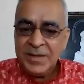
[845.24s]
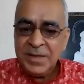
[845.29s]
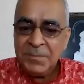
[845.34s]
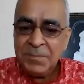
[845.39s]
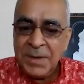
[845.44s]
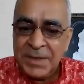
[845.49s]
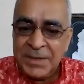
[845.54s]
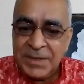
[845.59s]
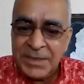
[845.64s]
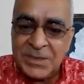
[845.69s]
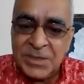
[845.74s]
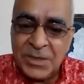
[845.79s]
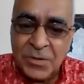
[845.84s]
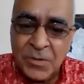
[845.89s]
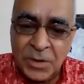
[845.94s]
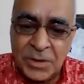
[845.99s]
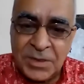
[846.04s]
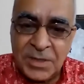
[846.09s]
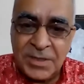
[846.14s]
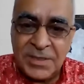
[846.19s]
In fact, this
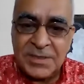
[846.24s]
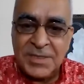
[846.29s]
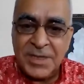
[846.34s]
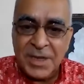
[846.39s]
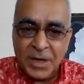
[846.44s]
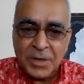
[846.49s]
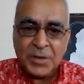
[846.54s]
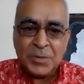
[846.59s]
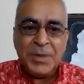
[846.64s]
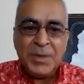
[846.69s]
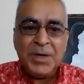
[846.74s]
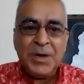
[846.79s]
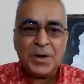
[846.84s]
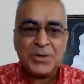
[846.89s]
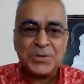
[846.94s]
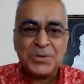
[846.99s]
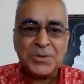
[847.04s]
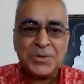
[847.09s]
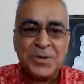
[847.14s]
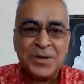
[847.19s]
question is dear to me
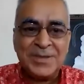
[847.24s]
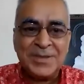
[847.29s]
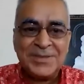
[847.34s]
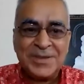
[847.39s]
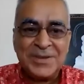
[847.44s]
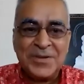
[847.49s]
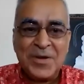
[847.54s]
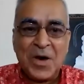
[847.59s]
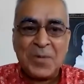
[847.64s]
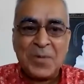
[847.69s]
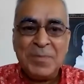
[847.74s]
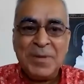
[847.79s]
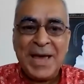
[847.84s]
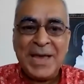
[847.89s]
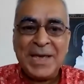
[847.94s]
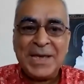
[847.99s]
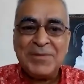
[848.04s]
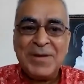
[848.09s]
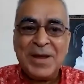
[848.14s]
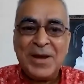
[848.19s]
also. It's not
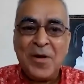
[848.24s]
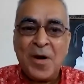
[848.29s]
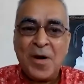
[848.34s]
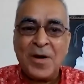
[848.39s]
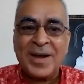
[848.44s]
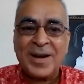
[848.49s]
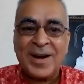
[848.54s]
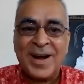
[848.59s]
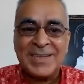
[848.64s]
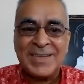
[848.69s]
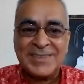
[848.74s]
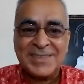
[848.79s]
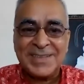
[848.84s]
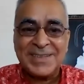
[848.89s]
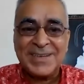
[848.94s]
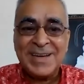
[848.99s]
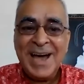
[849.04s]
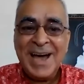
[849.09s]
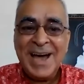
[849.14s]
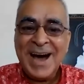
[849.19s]
a longer answer.
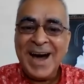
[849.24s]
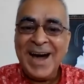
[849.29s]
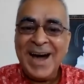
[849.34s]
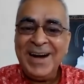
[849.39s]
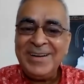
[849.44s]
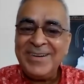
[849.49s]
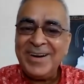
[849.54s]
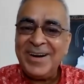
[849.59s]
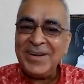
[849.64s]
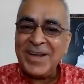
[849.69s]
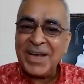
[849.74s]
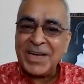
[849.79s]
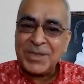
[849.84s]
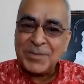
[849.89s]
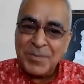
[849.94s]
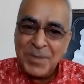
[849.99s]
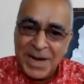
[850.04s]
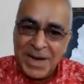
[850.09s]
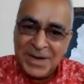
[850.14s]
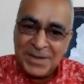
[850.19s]
I try to
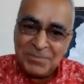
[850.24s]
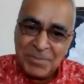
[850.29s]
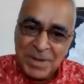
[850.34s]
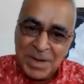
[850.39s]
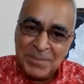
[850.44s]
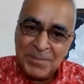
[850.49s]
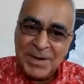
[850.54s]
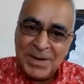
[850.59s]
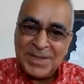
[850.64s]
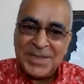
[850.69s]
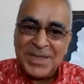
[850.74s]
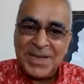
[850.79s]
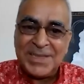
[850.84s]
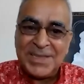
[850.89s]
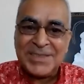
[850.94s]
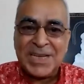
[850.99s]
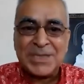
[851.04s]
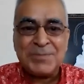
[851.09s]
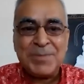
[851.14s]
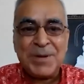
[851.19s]
explain many, many
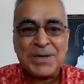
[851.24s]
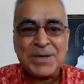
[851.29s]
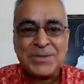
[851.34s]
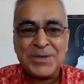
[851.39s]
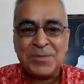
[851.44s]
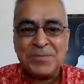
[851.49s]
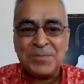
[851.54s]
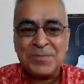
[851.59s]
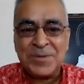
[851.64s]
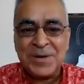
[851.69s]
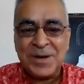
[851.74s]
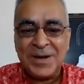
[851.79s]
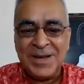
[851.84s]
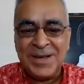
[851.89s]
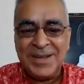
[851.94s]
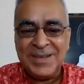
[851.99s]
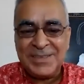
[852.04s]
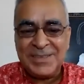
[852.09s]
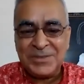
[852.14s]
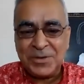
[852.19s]
things, aspects of
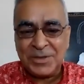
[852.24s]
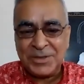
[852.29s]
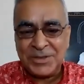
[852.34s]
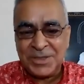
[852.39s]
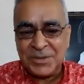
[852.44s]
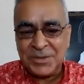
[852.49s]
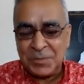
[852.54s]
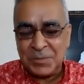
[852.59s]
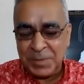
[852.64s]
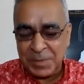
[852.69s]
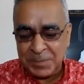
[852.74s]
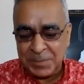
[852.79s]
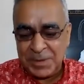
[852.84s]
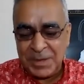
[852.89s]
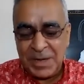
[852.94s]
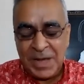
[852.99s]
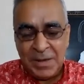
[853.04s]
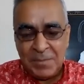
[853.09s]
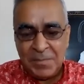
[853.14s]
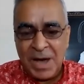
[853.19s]
this question to
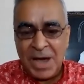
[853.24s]
people.